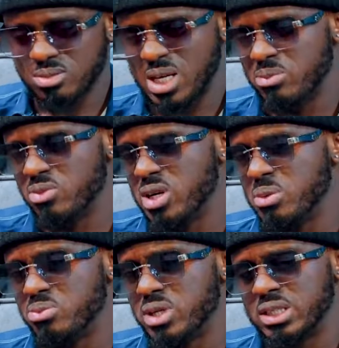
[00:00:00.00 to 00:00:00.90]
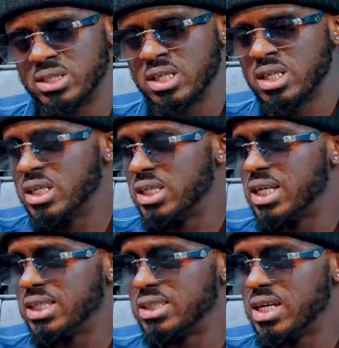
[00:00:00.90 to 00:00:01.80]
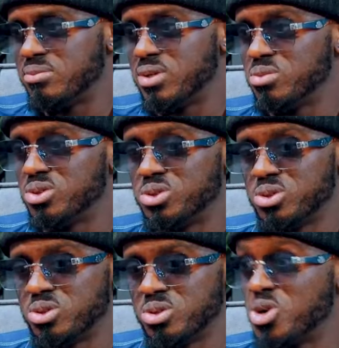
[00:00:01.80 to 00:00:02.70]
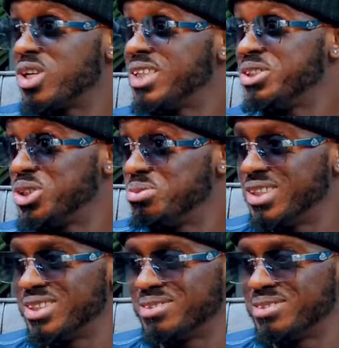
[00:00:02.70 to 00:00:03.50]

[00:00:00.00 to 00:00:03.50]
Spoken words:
But I'm very impressed that I've been able to, God has used me